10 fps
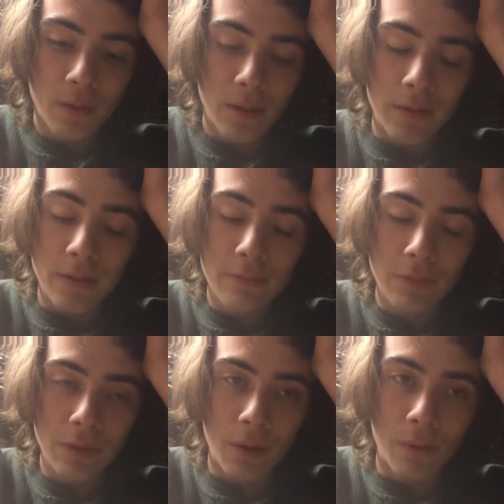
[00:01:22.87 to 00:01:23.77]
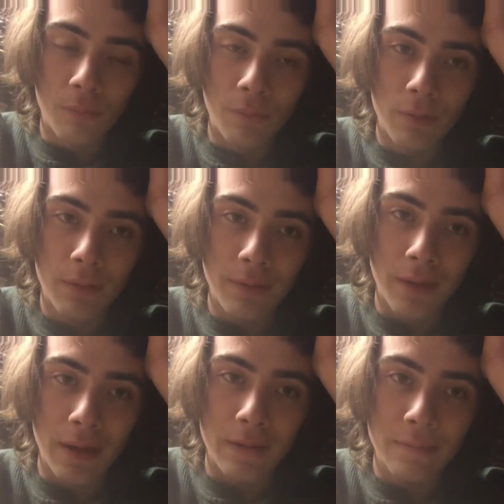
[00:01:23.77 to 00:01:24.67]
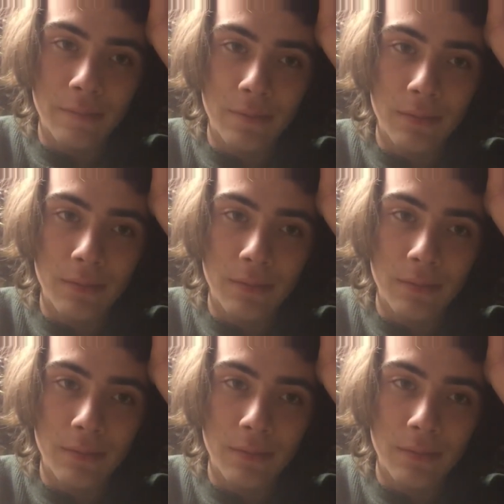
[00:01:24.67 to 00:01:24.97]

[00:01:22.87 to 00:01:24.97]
And even though that